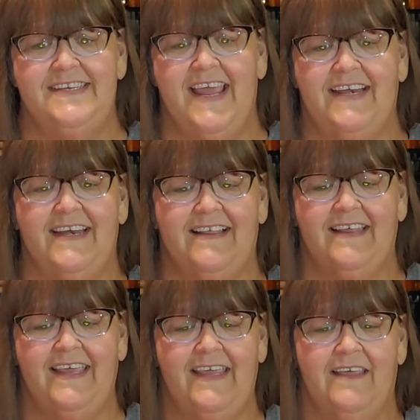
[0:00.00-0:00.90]

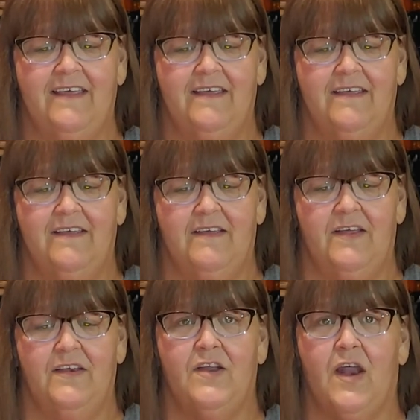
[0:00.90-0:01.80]
technically
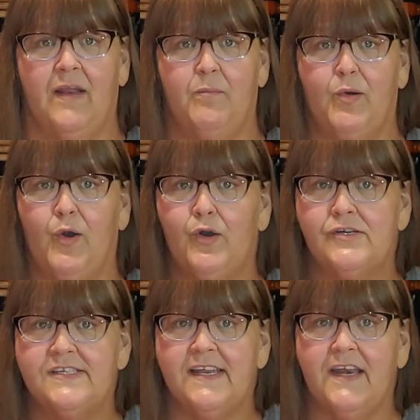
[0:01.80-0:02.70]
not a
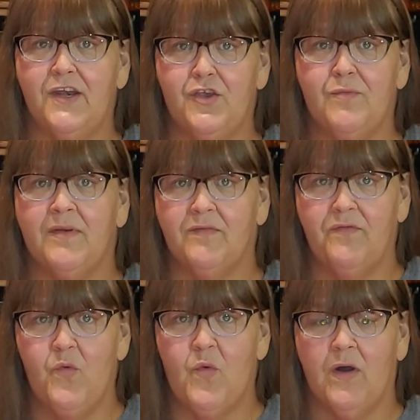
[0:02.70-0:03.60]
person in human
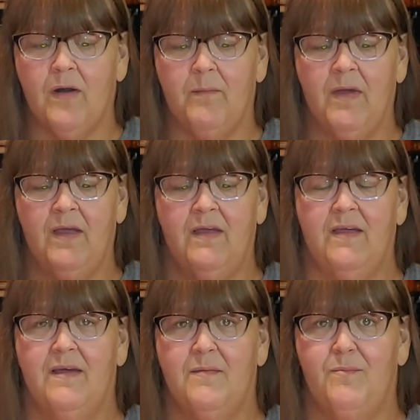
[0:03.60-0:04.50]
form,
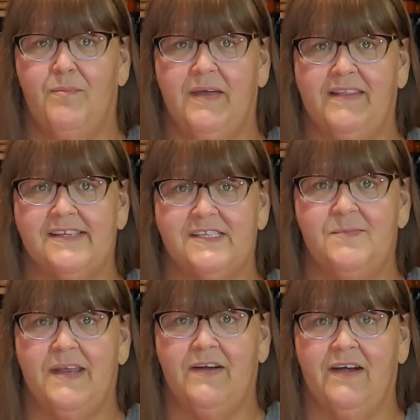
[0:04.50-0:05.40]
but the
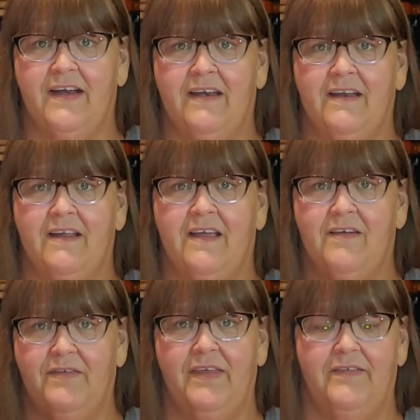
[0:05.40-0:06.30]
spirit
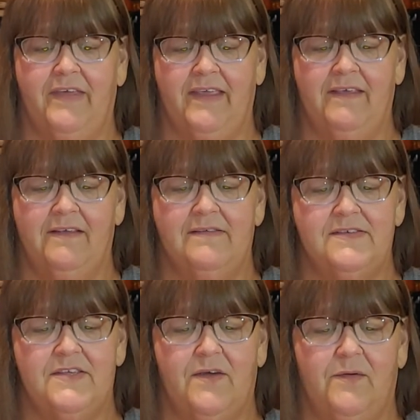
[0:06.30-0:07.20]
of giving.
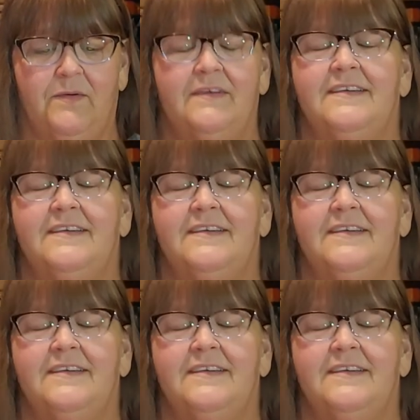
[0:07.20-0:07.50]
So